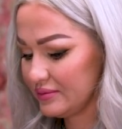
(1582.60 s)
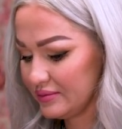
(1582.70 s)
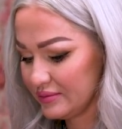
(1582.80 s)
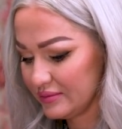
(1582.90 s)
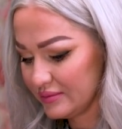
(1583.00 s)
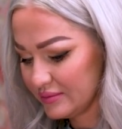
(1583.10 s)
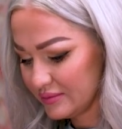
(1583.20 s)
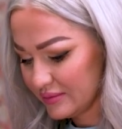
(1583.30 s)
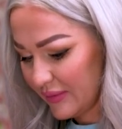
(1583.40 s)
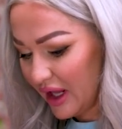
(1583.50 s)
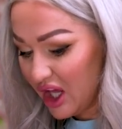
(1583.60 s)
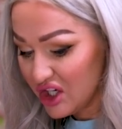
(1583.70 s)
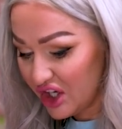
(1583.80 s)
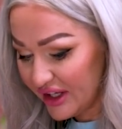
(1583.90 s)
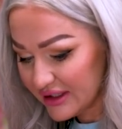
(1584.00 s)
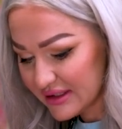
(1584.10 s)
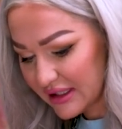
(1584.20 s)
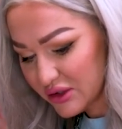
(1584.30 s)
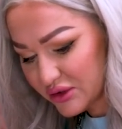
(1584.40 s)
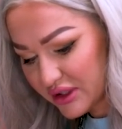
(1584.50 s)
not a nail tech.
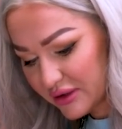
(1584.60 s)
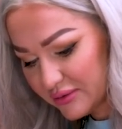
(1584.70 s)
Not not